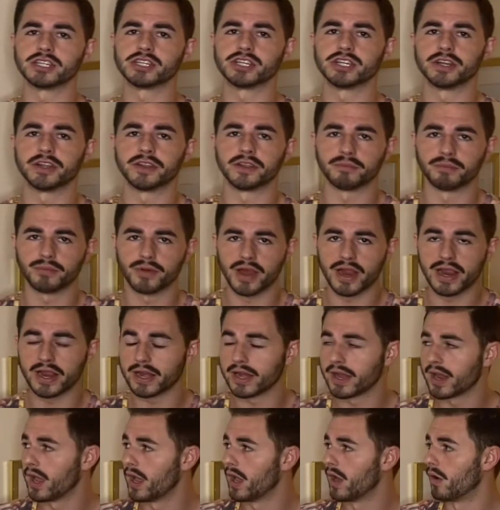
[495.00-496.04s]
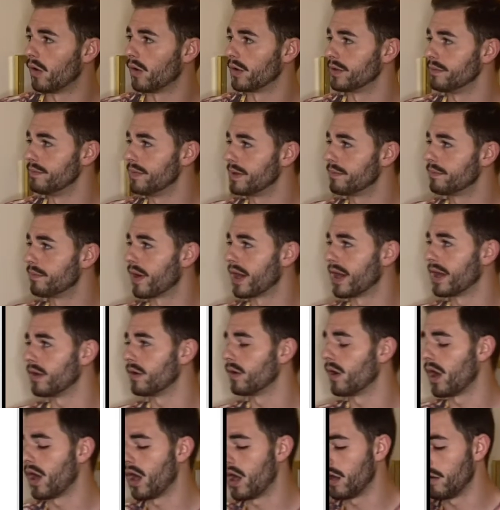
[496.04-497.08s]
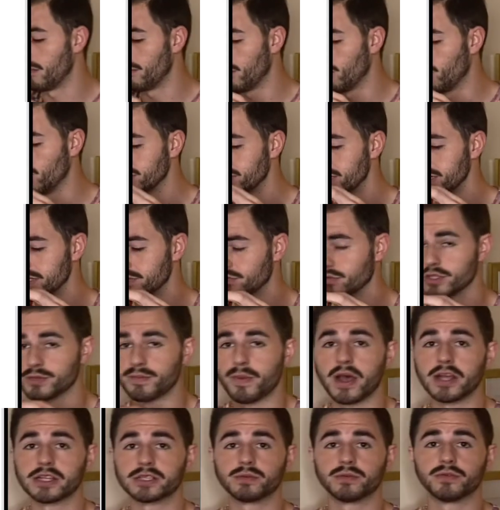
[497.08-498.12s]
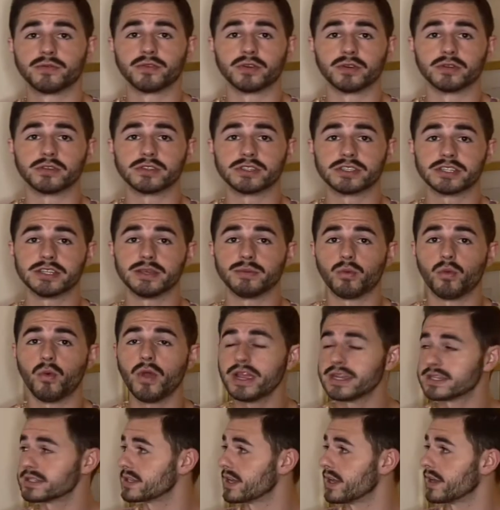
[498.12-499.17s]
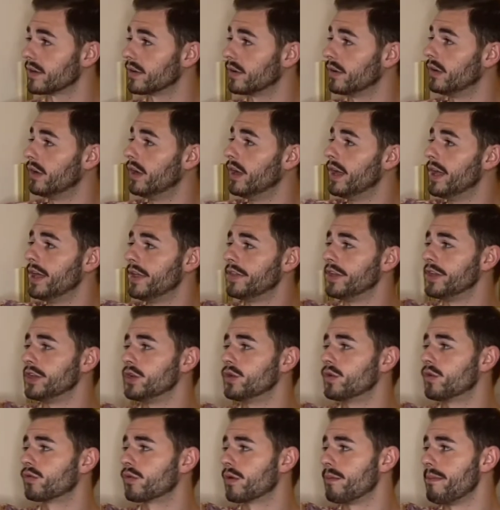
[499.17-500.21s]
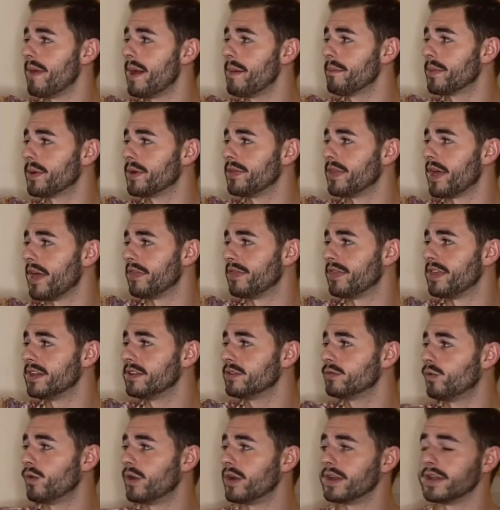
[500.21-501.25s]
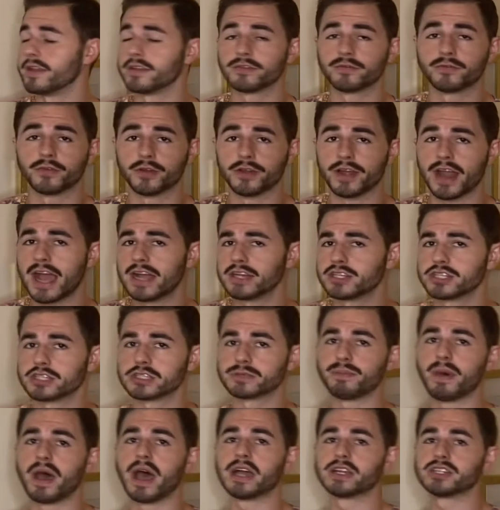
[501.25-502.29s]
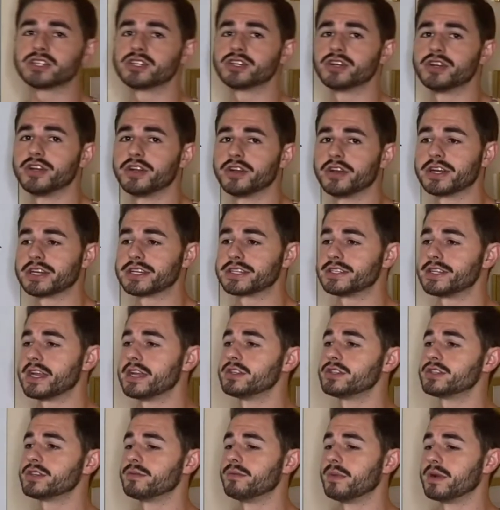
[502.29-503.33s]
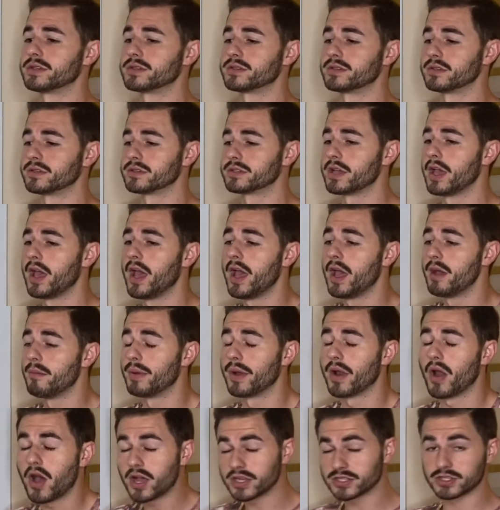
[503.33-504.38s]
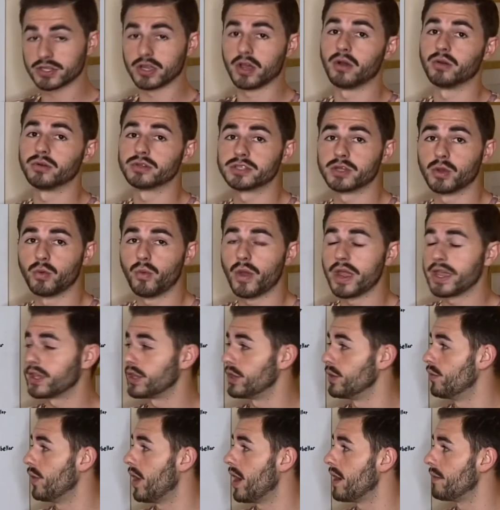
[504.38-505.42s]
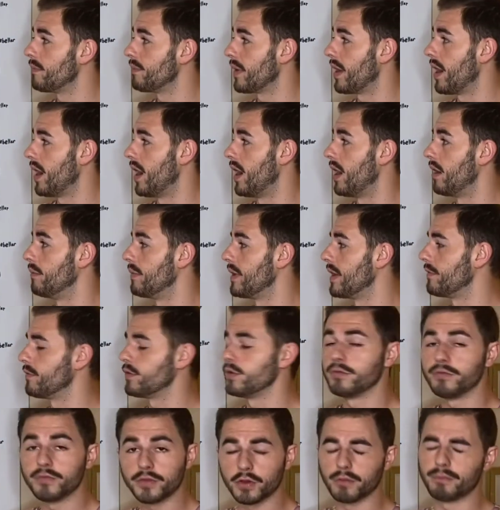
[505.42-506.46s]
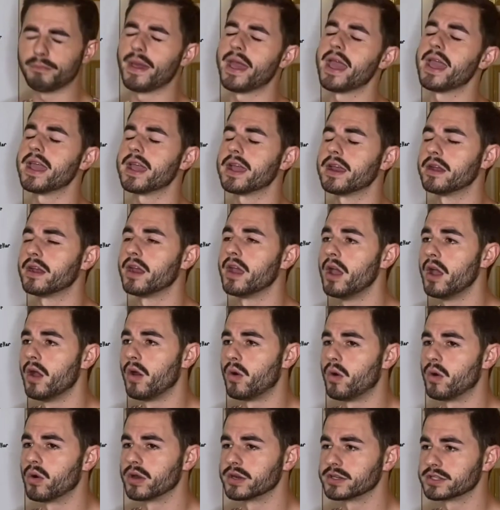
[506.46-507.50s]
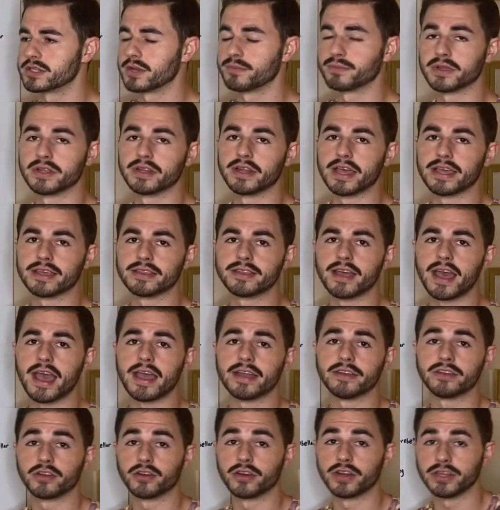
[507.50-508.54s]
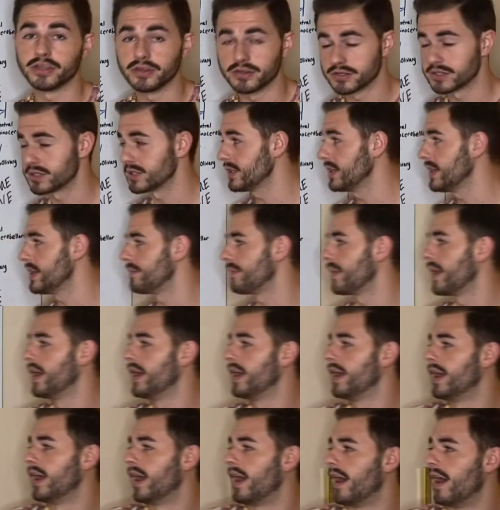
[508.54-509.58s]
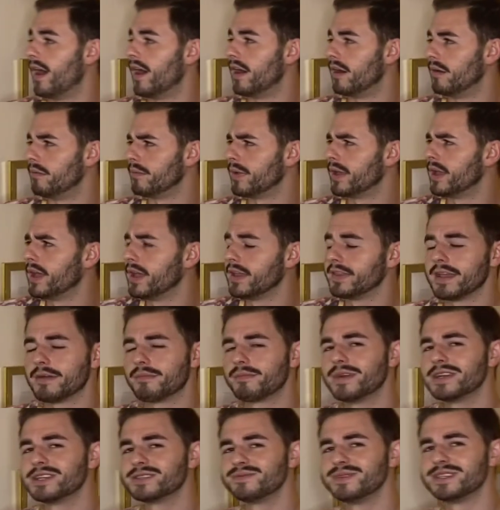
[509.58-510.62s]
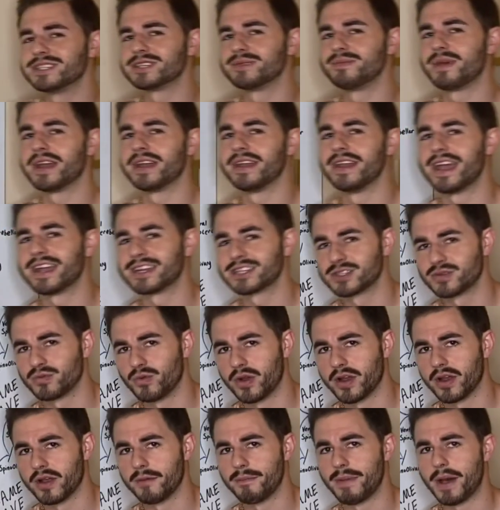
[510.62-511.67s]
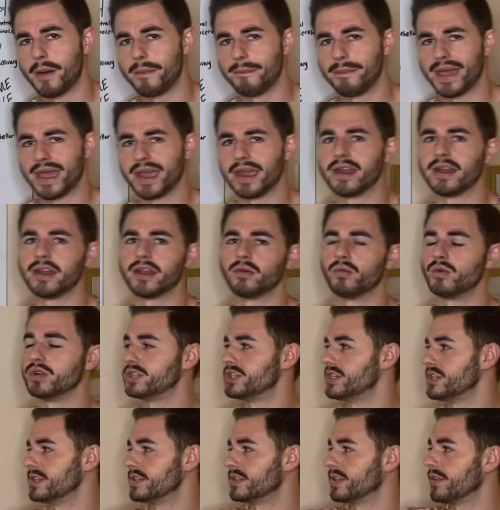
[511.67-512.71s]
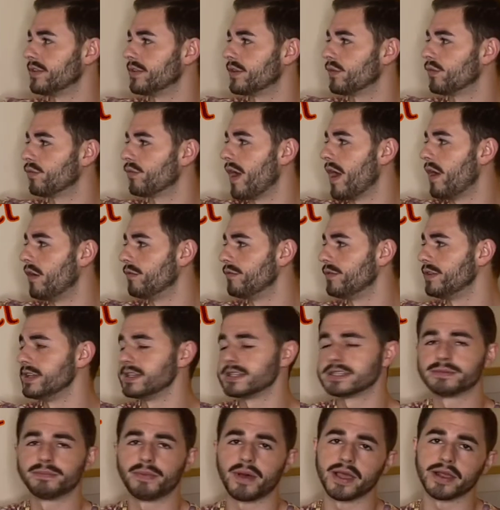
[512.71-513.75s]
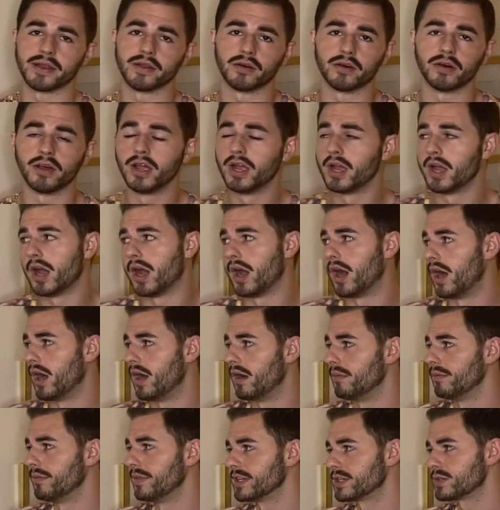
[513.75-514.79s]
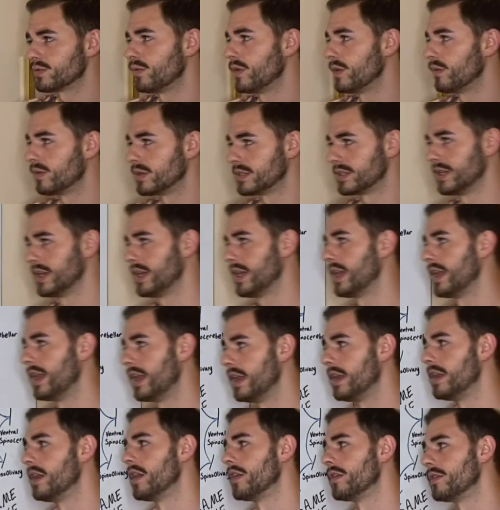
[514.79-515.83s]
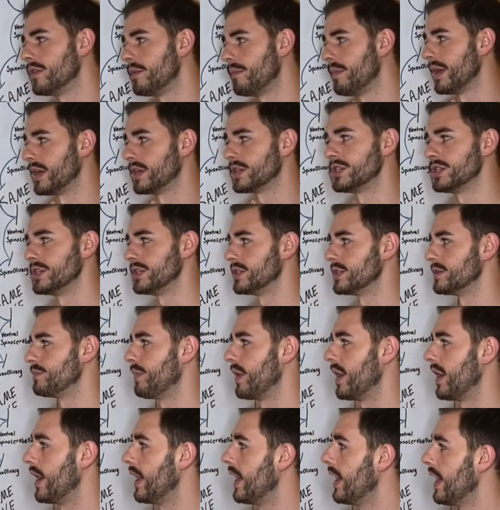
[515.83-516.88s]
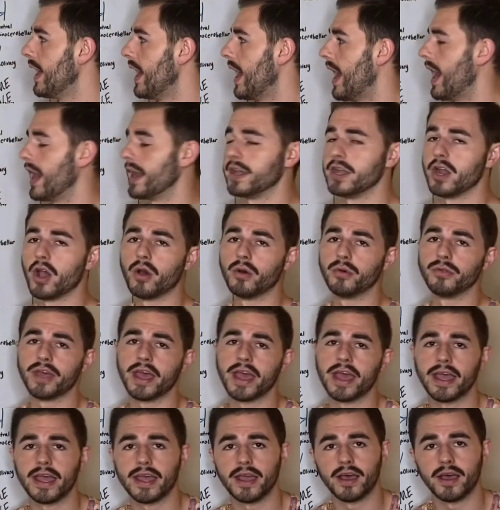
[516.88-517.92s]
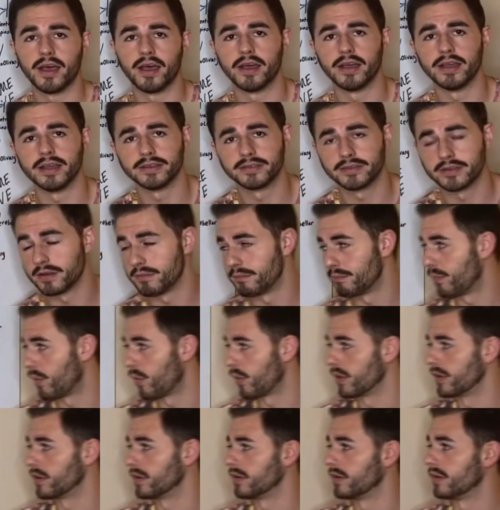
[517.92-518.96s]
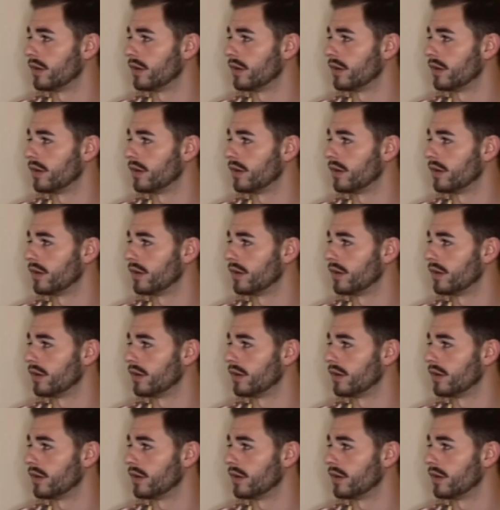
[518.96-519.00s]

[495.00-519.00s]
in the brain or the midbrain, which is responsible for sleep-wake cycle, then you'll remember that this one is for not just posture and your extensor muscles, but also to wake you up if you feel pain or something like that during your sleep. That brings me to my next one about pain, which is the Rubrospinal. This one wasn't in any other depictions, but I know that it's an important